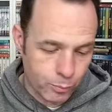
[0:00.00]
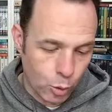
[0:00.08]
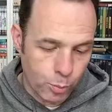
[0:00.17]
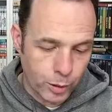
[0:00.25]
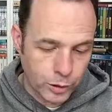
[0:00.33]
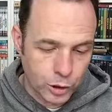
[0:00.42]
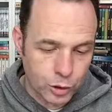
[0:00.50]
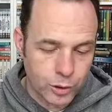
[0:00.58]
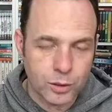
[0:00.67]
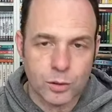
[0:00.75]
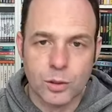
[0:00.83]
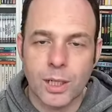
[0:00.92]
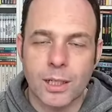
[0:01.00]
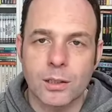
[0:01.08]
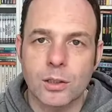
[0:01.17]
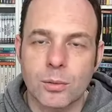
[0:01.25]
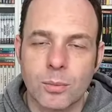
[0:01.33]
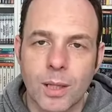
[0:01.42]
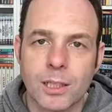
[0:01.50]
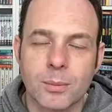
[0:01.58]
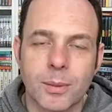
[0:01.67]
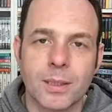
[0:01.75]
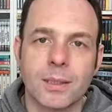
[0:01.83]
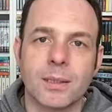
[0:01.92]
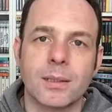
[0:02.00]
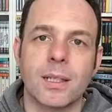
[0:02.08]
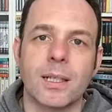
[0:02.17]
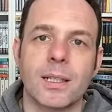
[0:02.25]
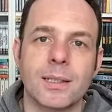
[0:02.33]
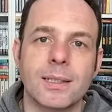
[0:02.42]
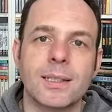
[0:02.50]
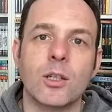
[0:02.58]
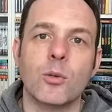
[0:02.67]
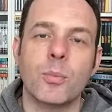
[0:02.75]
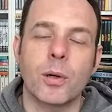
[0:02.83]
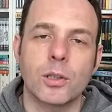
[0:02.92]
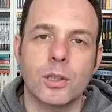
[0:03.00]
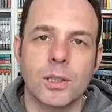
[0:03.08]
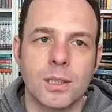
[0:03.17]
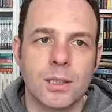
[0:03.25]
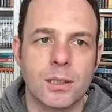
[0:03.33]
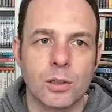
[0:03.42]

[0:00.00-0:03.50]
whole bunch of screeners and some last minute sale purchases.